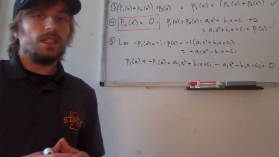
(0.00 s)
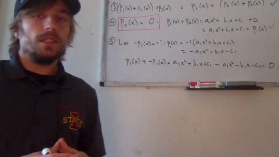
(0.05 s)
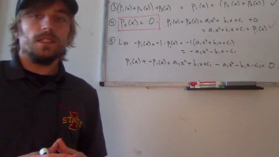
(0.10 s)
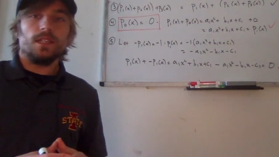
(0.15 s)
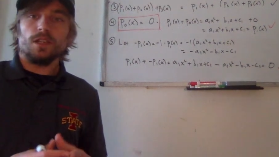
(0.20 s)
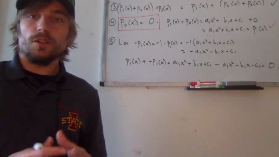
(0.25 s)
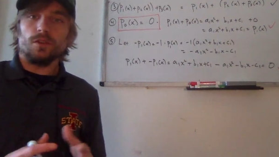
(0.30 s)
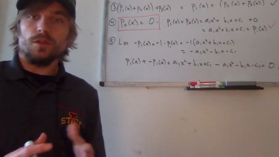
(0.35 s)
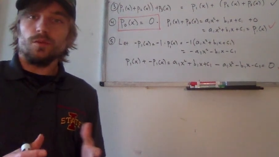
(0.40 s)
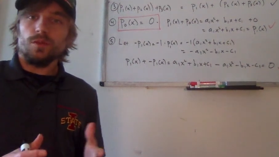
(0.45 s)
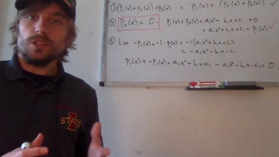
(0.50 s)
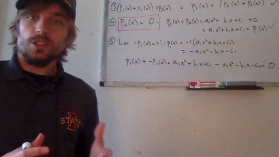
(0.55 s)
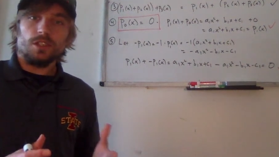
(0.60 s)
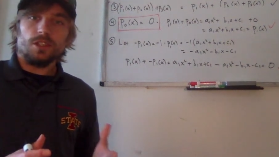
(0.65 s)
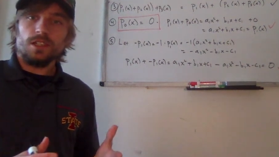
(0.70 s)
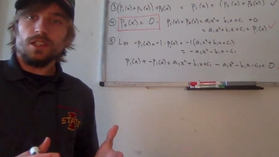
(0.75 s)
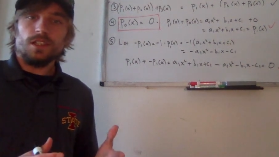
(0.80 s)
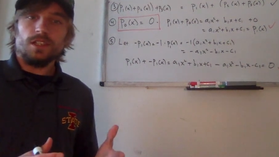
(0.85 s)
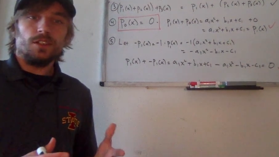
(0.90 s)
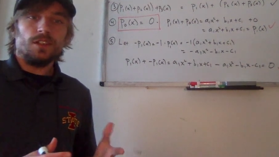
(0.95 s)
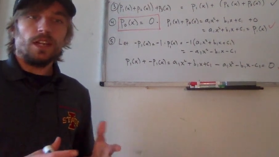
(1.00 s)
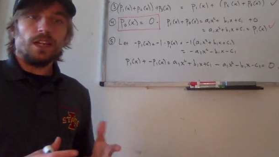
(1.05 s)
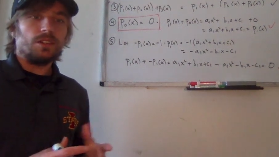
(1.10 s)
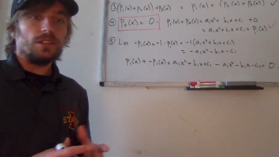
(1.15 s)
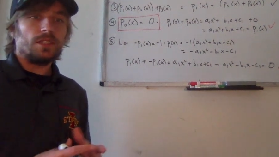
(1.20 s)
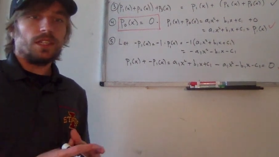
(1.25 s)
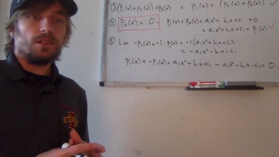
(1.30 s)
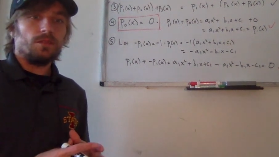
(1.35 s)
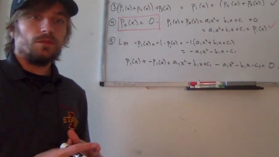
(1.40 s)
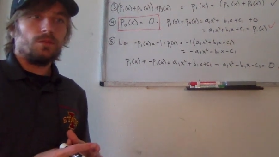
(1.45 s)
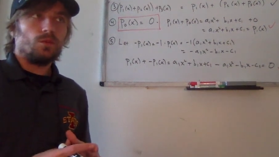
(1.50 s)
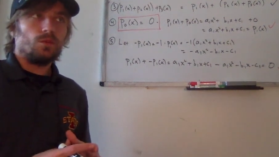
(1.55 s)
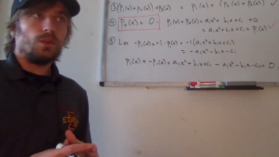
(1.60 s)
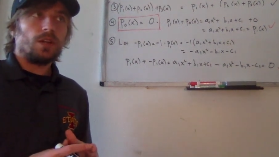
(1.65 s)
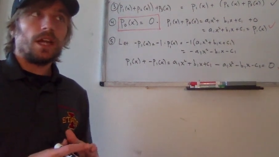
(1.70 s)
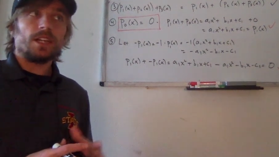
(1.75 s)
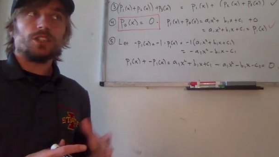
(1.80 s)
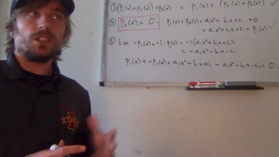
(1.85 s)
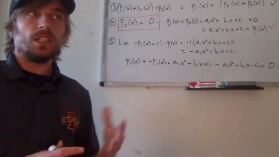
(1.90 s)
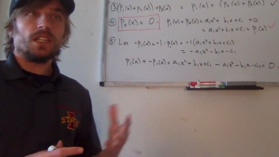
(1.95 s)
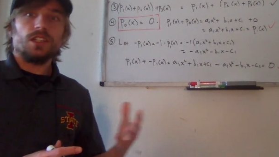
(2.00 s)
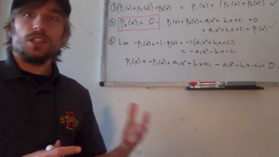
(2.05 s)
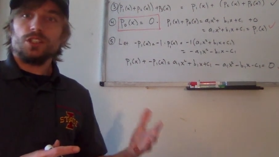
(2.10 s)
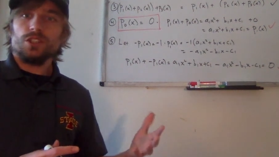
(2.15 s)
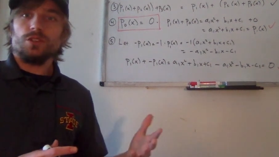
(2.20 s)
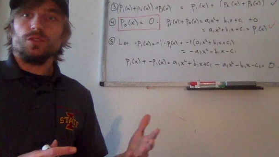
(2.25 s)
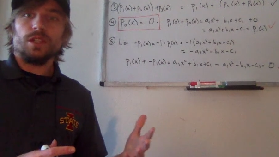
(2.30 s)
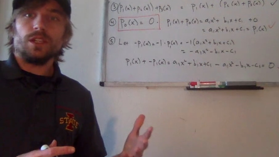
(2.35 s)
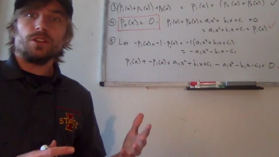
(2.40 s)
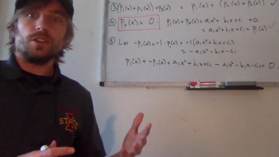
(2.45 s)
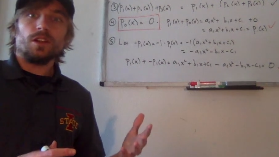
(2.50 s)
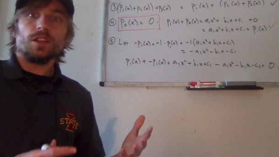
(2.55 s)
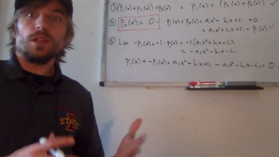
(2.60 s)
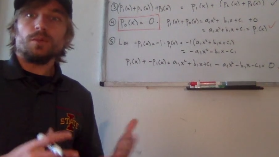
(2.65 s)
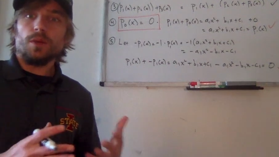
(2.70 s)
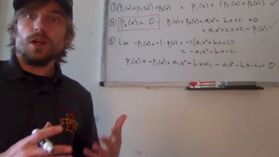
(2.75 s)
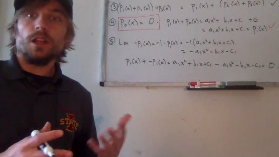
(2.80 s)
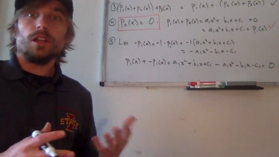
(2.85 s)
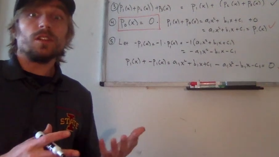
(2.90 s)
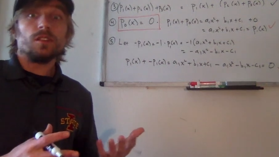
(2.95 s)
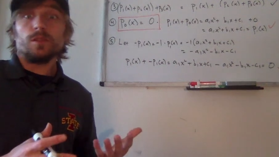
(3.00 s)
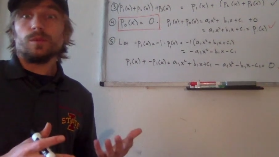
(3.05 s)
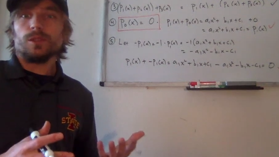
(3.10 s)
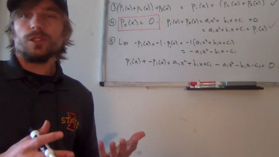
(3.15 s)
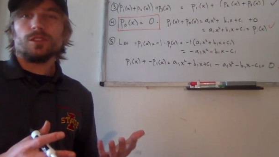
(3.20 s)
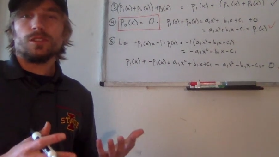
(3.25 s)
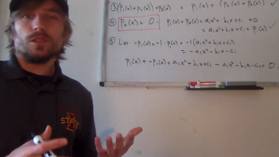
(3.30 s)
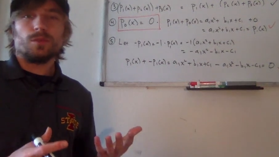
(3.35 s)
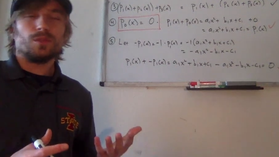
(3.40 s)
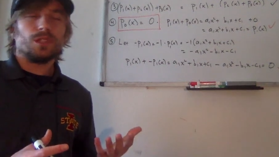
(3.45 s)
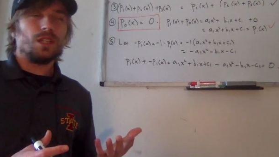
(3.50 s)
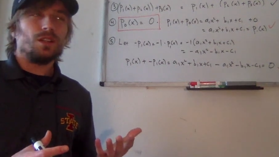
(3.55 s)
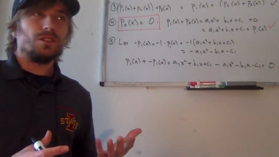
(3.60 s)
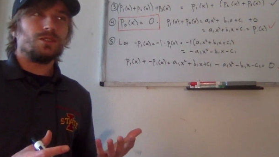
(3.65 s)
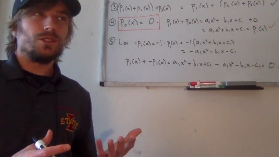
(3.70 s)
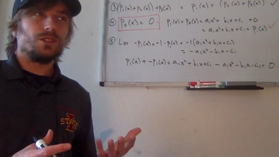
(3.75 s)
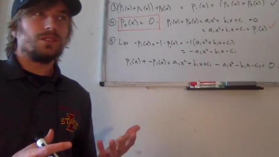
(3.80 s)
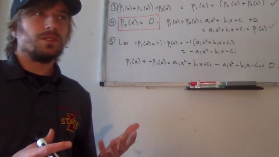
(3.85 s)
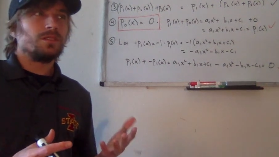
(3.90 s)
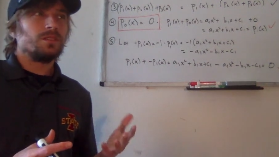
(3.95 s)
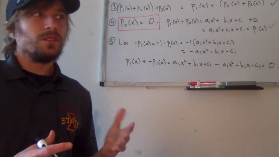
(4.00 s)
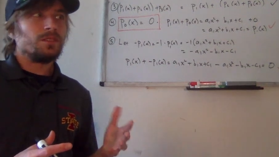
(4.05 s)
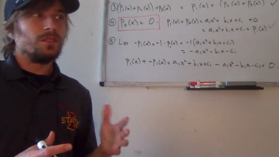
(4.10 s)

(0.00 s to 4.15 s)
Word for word: secret, which I'll tell you now, is that we're actually going to show later on that polynomials themselves